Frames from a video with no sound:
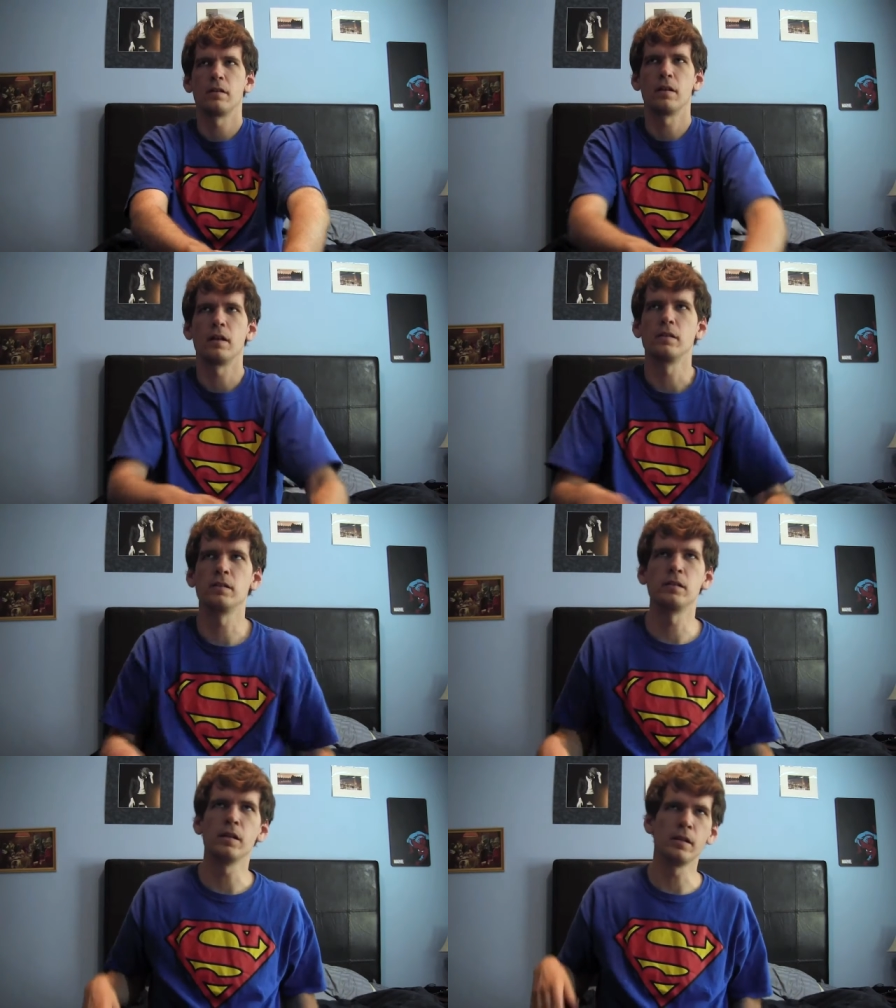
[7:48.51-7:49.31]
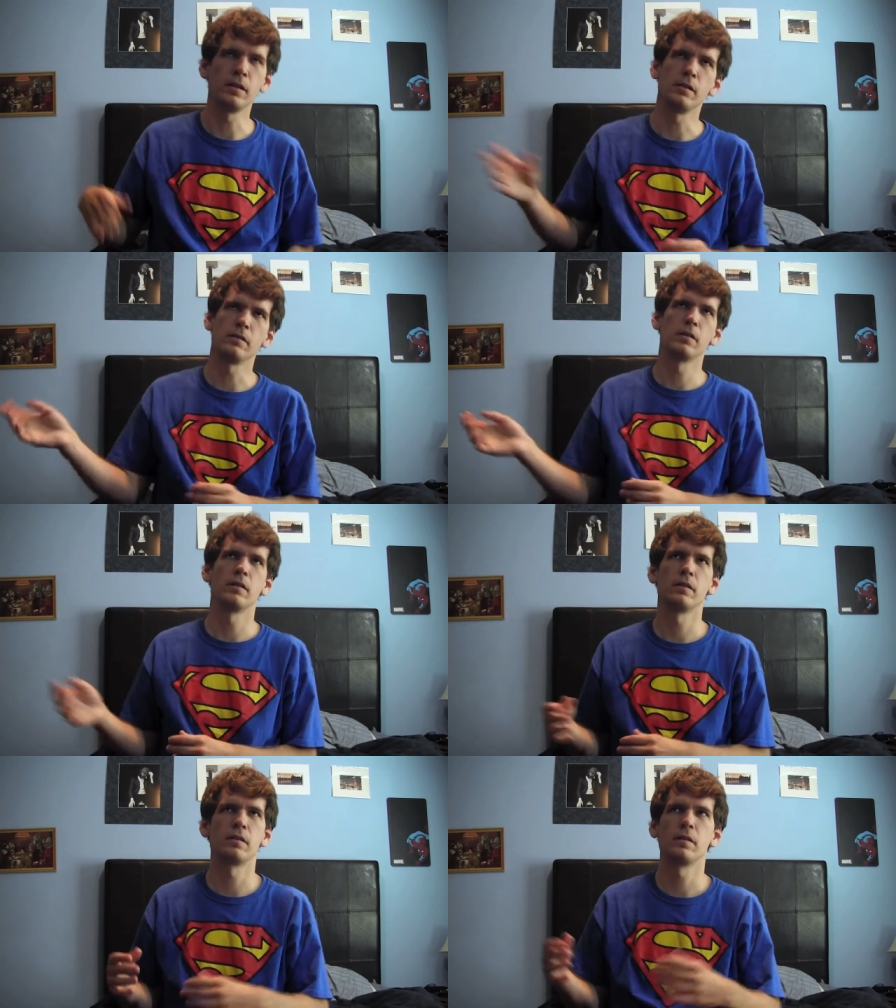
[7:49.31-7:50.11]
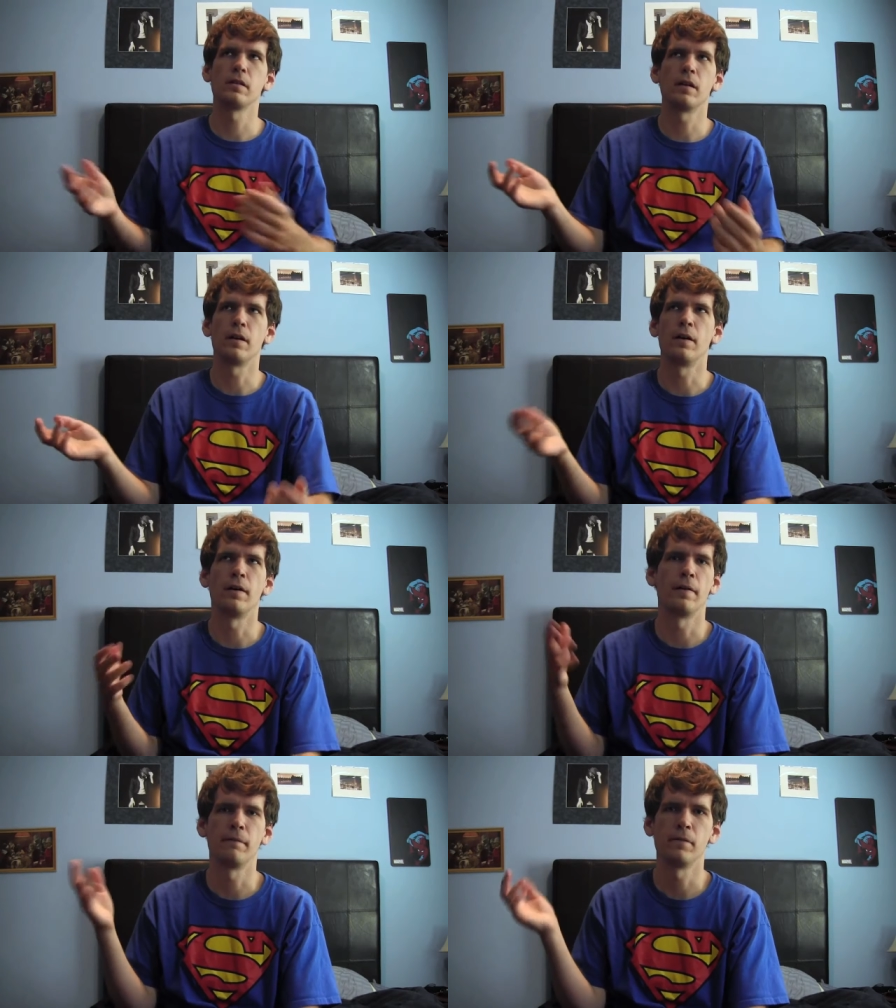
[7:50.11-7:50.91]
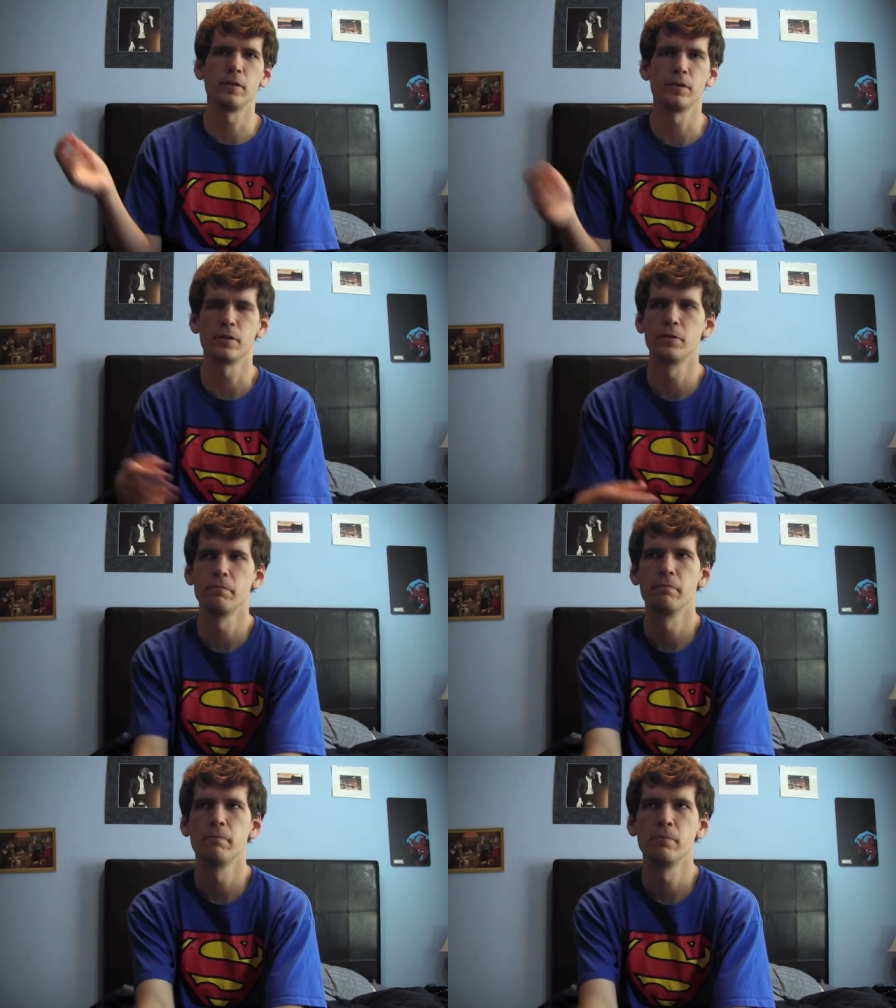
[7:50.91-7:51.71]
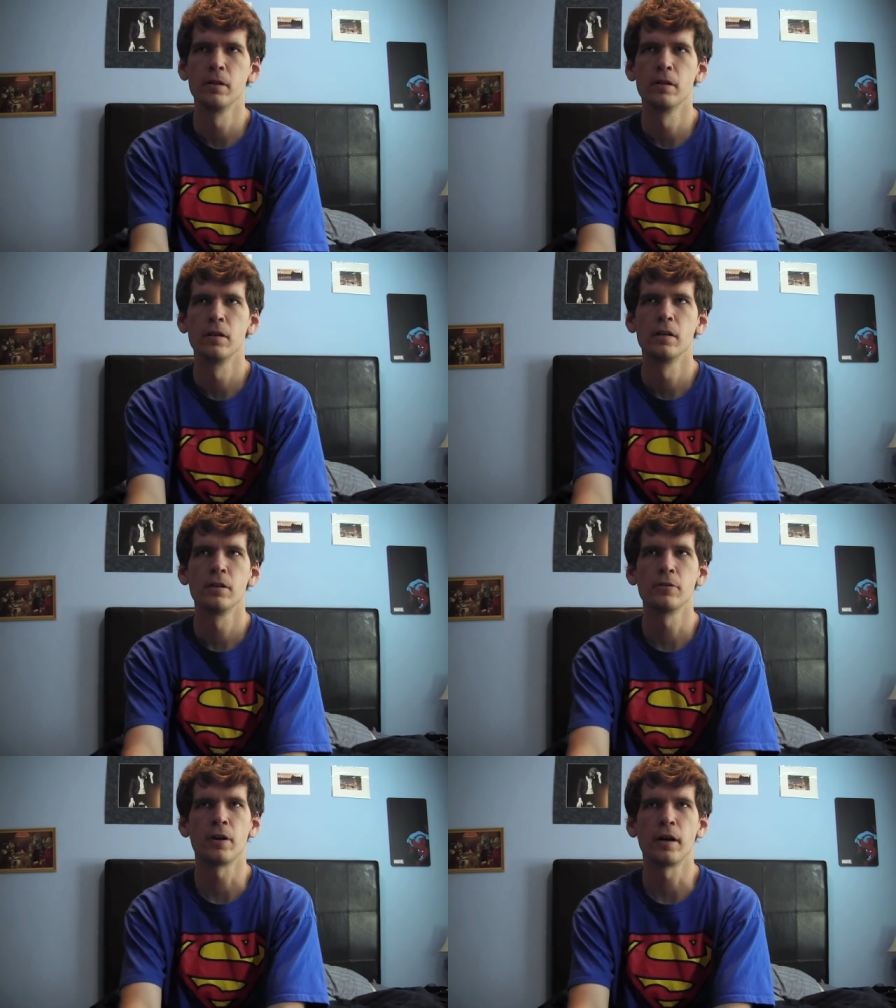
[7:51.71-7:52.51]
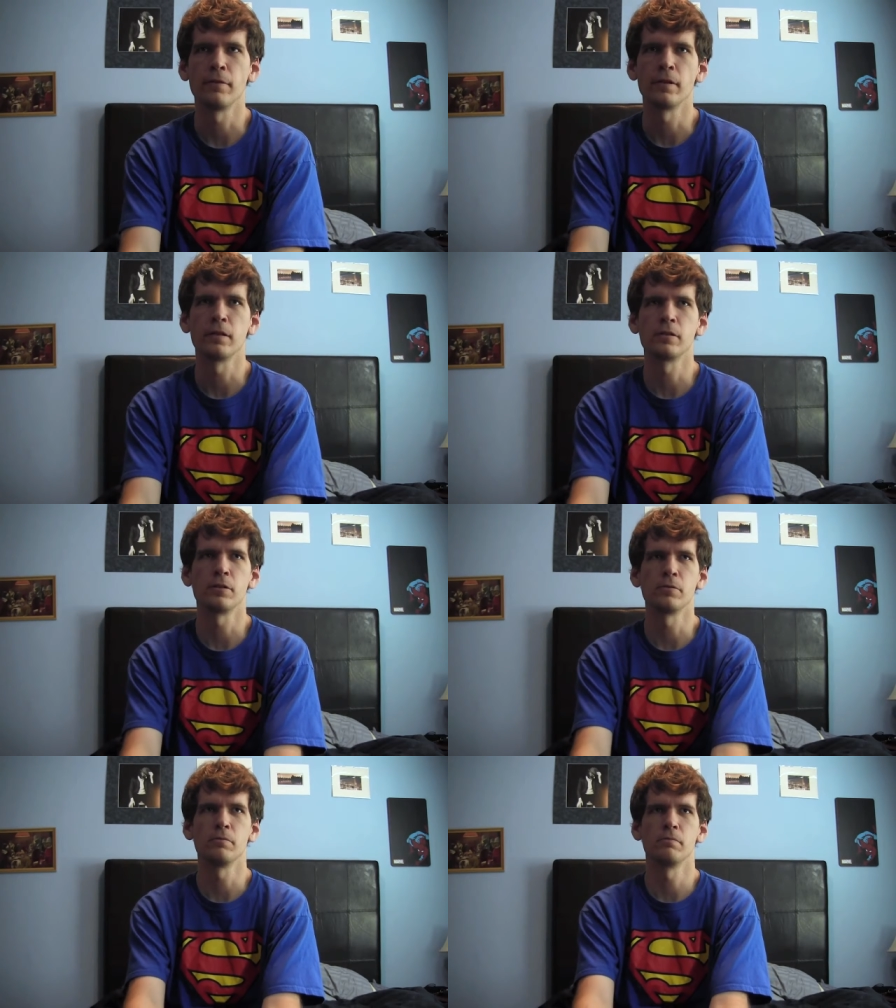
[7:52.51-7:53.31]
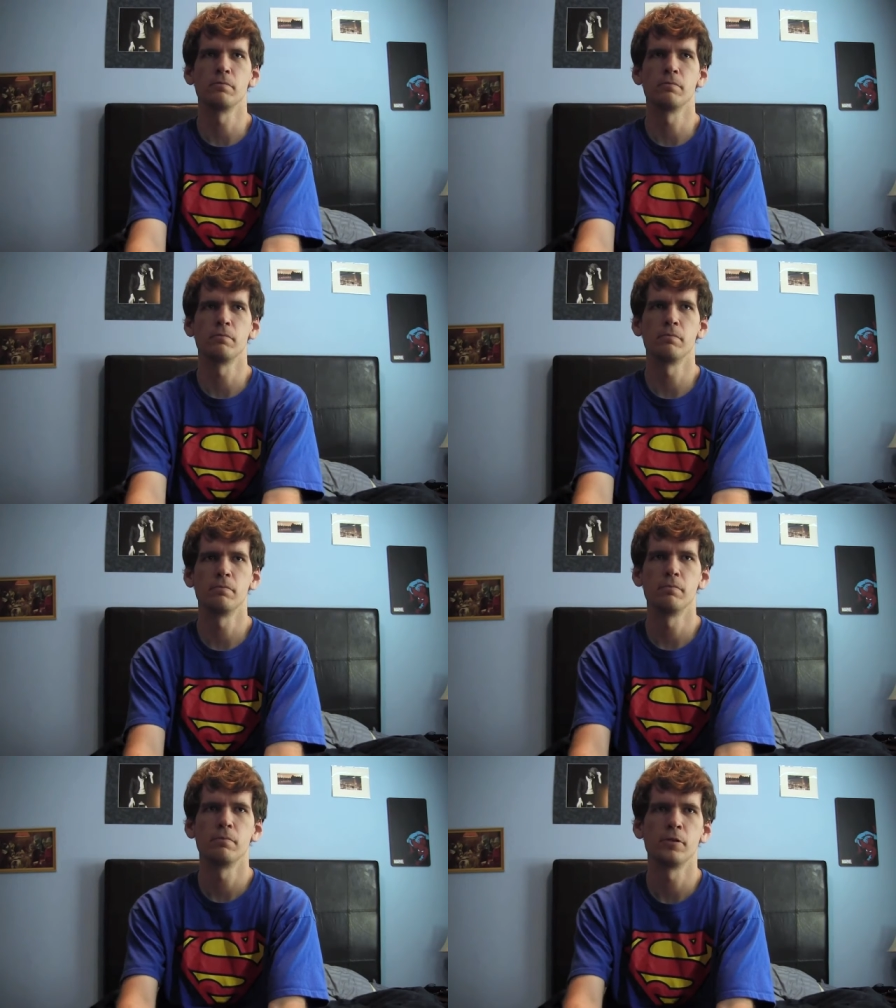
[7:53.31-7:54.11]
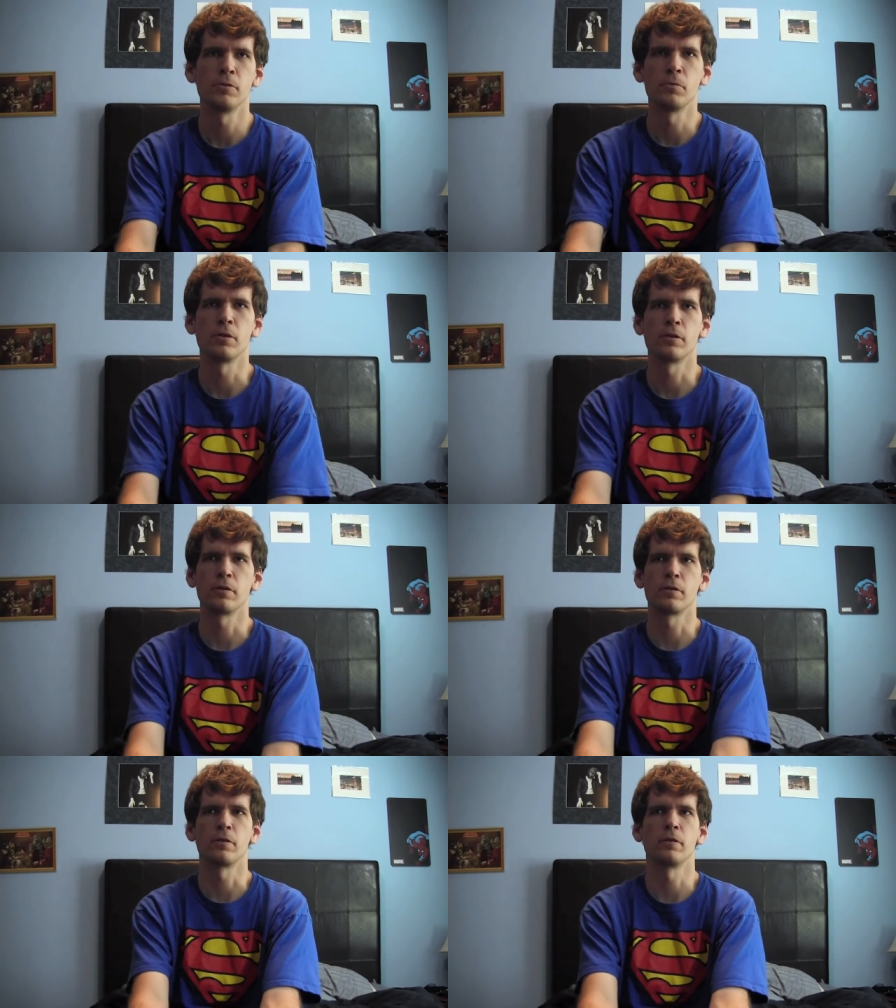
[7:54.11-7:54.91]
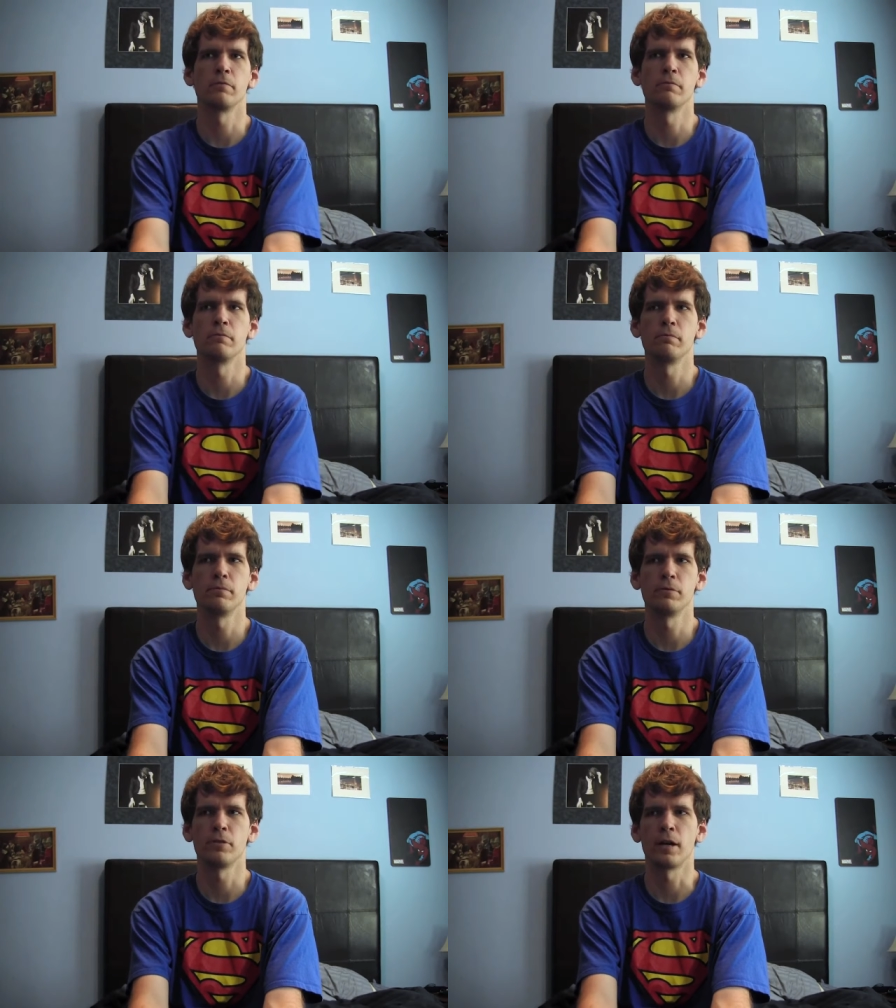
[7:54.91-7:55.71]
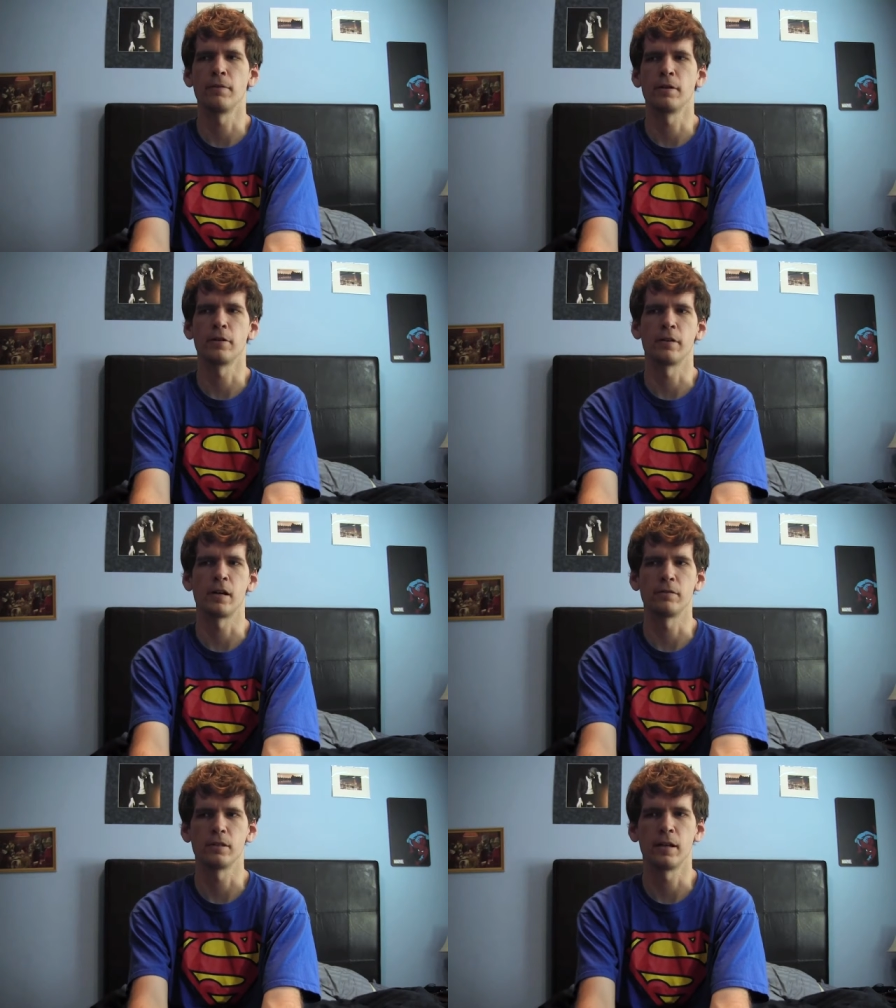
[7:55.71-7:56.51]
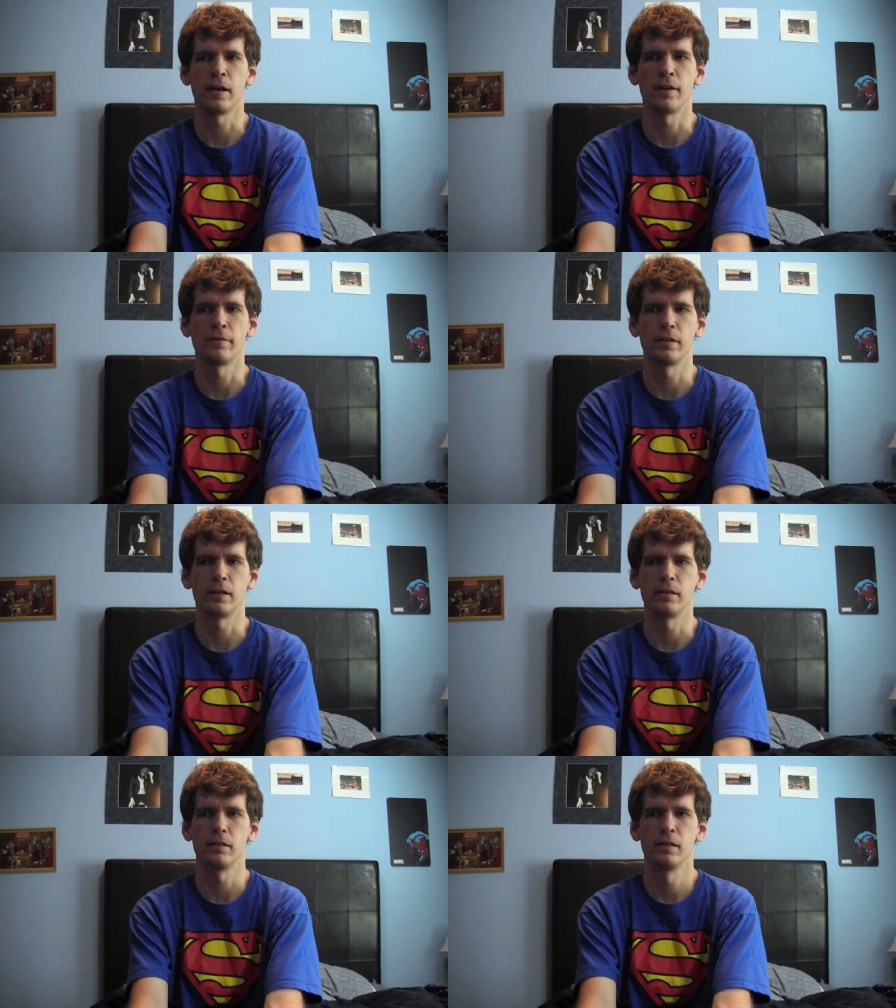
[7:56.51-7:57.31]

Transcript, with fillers: I see uh, just driving to to work or driving around town that